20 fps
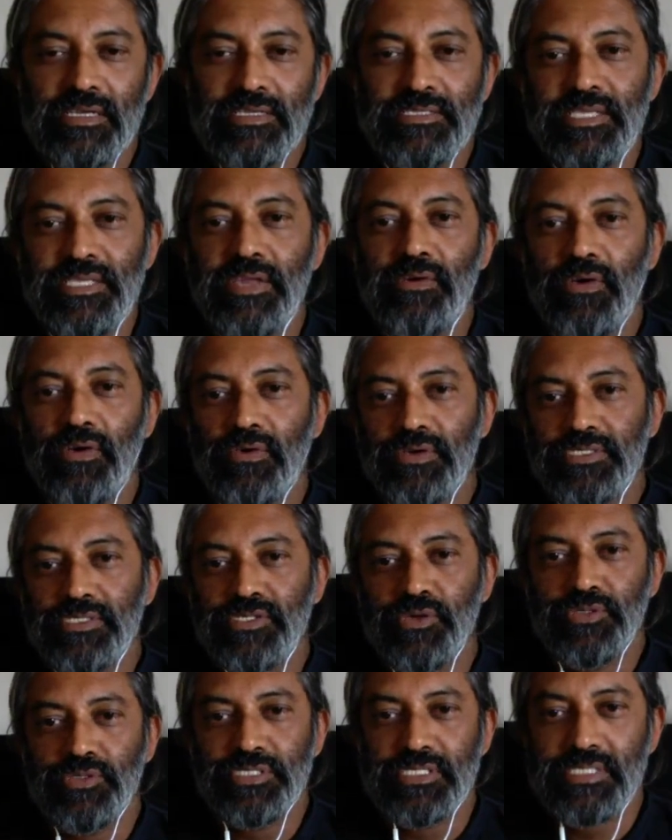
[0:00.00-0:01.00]
zero
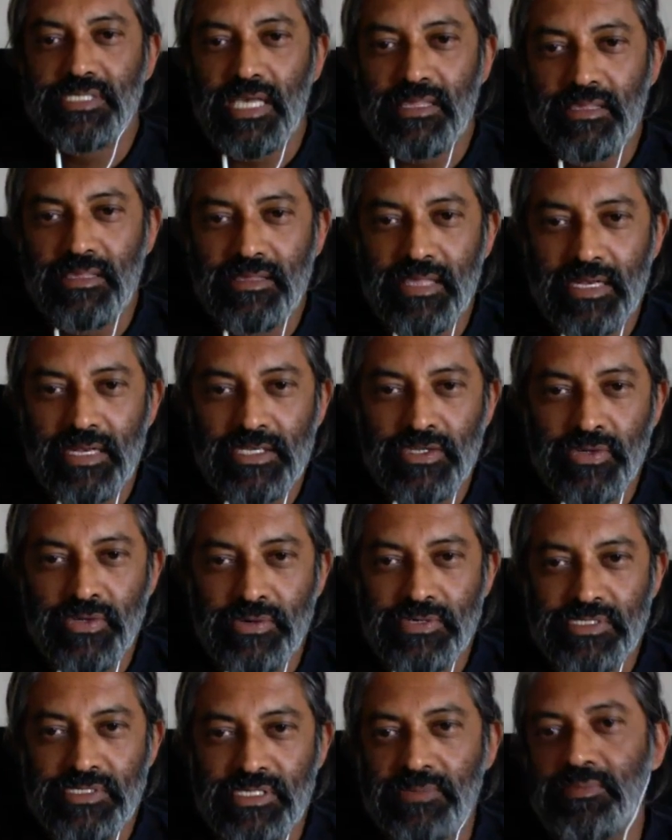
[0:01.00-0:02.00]
resources other than
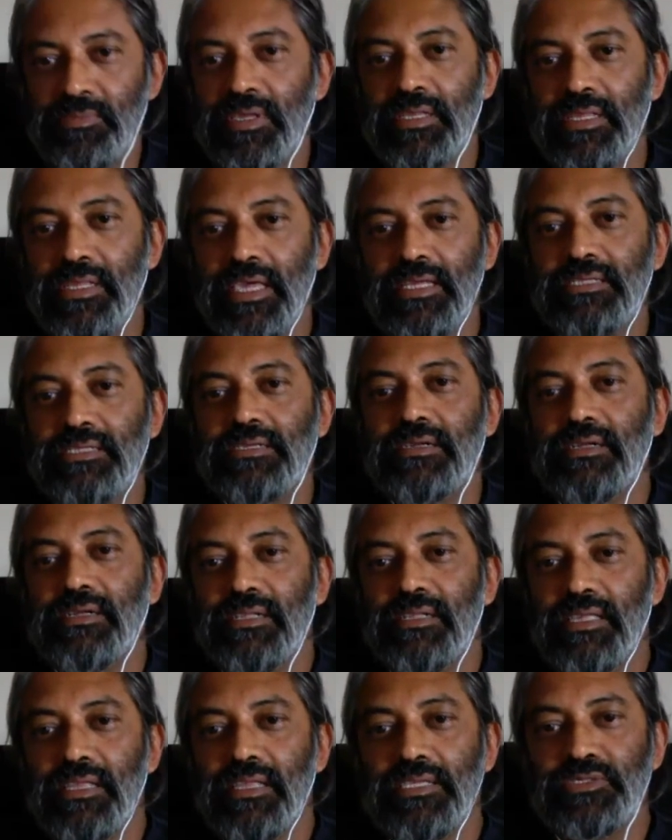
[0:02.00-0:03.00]
tourism, and yet
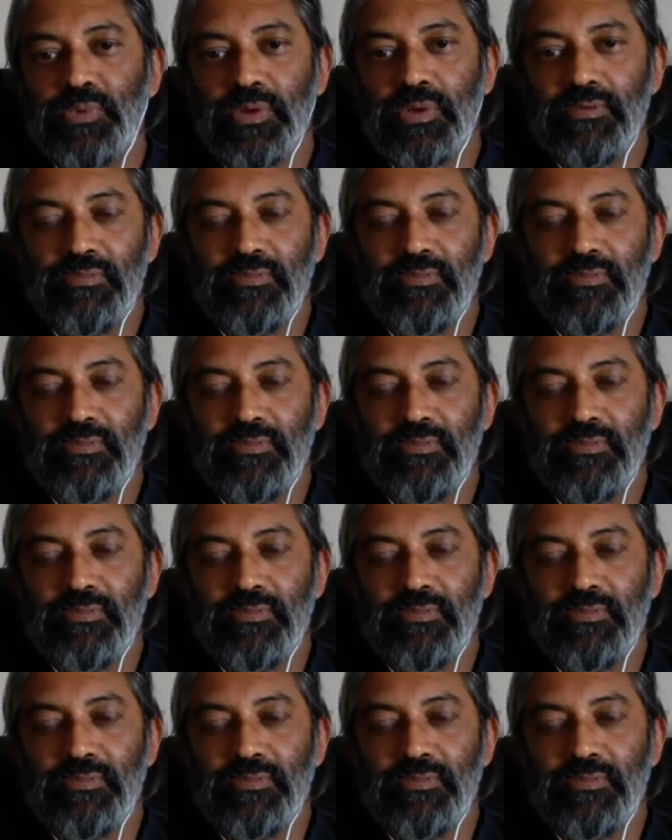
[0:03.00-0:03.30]
it is one of the